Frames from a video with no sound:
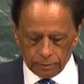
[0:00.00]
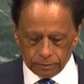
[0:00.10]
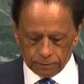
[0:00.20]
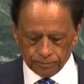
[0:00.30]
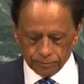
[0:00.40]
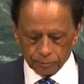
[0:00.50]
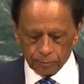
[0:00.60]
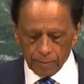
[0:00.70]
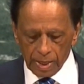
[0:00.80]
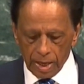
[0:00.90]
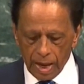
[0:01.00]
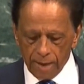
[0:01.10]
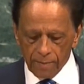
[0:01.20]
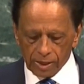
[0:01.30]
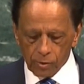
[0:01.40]

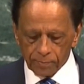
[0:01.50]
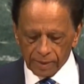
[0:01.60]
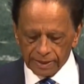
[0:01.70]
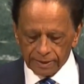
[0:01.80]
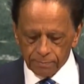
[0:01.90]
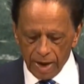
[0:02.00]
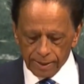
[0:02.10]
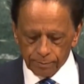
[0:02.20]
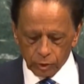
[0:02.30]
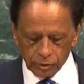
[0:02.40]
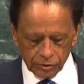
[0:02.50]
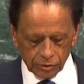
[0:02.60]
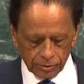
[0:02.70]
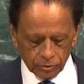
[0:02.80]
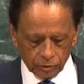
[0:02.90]
I am accompanied by
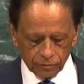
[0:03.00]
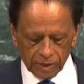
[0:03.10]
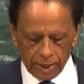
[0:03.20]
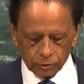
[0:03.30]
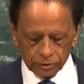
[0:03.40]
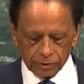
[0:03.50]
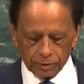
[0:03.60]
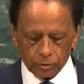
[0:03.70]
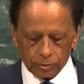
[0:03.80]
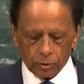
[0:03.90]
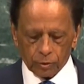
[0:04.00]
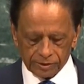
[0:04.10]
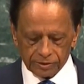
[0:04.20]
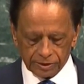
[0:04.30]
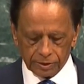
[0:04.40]
Mauritians of Chagosian
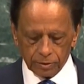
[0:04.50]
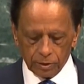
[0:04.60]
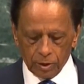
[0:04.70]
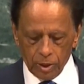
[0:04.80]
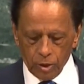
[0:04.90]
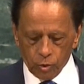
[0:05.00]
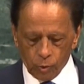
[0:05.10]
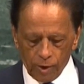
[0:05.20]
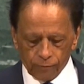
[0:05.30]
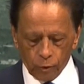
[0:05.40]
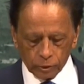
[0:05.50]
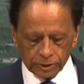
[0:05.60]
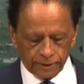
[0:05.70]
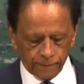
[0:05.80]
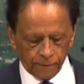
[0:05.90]
origin who were
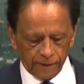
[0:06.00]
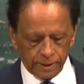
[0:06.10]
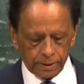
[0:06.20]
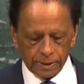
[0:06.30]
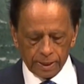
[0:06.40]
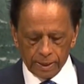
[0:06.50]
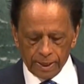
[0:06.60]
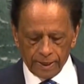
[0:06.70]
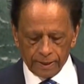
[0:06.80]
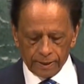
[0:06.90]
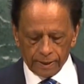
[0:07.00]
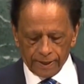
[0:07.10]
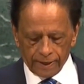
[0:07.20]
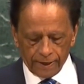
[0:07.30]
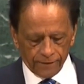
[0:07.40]
forcibly
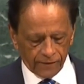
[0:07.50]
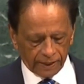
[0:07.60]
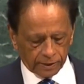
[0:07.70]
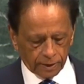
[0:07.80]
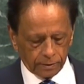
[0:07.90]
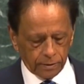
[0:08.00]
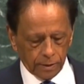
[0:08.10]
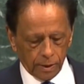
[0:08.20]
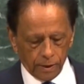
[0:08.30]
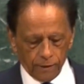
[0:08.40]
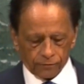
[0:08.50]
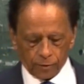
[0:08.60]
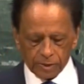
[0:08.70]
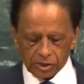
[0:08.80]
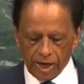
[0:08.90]
evicted
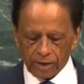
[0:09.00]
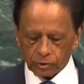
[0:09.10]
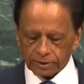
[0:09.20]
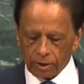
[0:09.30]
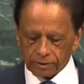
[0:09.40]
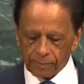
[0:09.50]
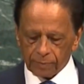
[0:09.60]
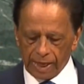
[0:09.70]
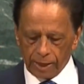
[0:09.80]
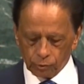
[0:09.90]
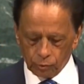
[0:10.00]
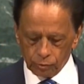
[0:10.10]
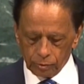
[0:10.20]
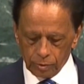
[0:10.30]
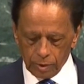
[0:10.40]
from the Chagos
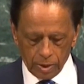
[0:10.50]
archipelago